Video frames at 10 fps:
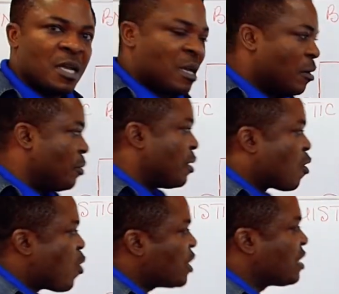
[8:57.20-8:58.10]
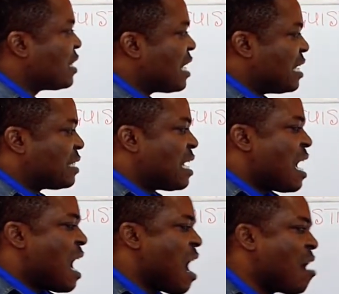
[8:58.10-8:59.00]
Now, the question is,
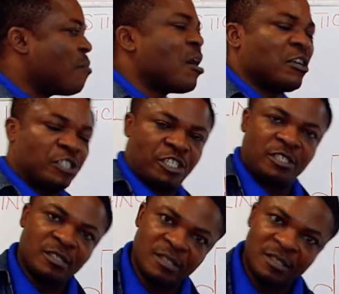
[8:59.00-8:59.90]
how much